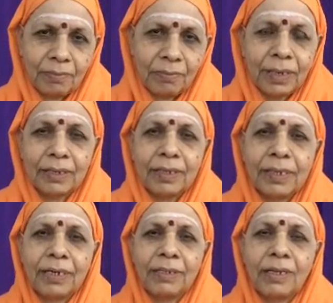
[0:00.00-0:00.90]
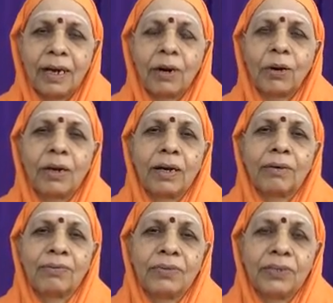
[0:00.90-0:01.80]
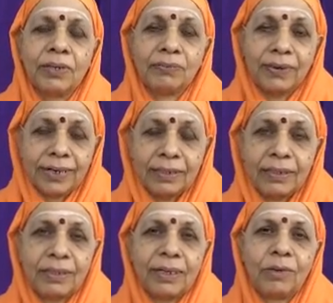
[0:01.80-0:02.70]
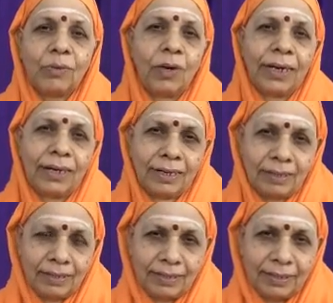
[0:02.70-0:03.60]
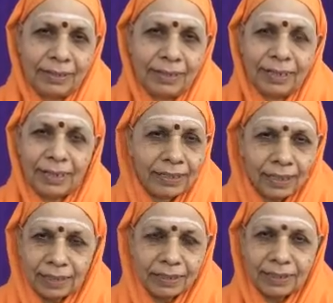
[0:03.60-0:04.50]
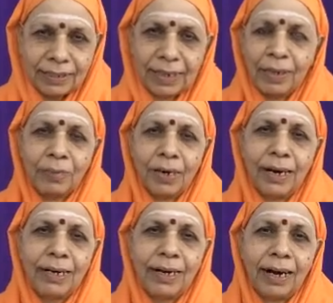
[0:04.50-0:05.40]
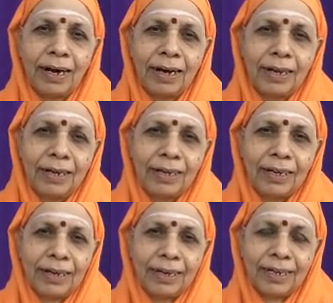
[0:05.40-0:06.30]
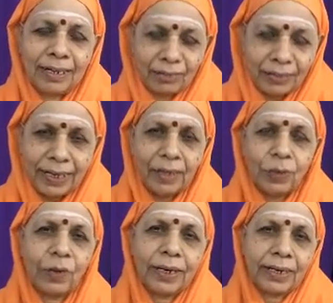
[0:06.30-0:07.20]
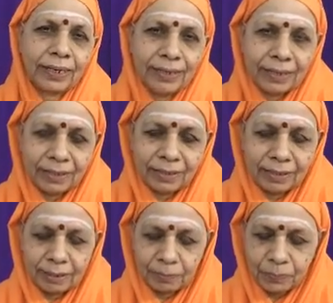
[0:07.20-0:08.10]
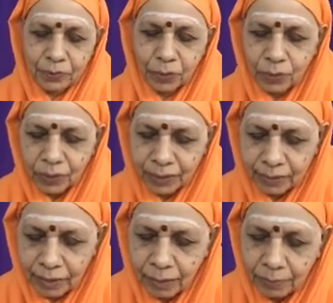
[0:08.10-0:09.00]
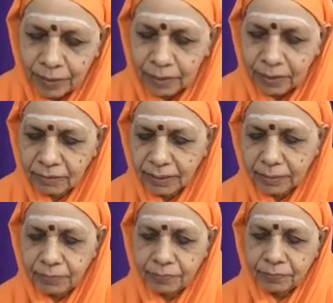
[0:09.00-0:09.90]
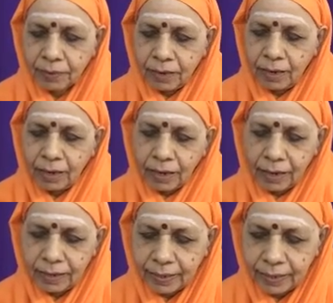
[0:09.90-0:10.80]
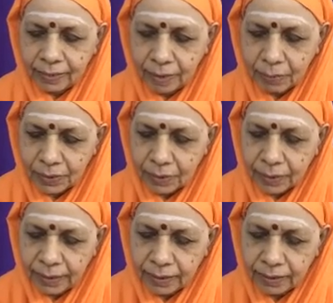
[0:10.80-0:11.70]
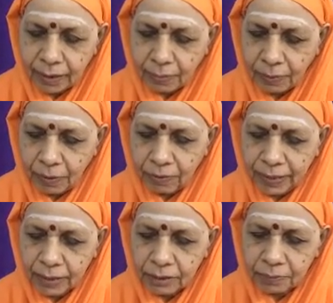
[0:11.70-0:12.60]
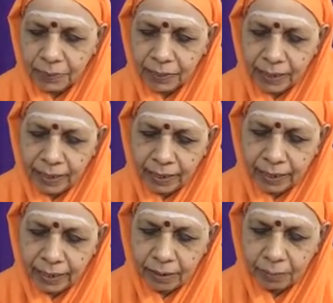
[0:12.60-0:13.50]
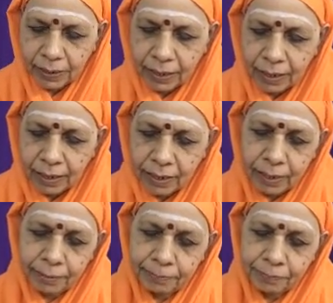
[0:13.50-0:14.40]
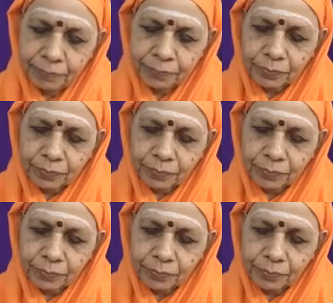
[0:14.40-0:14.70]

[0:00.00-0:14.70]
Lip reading: But there is a lot of difference in that water. It is not the same Ganga. Different water it is. Srotasa means river. Another example, third example, Vanaspatehe phalanam.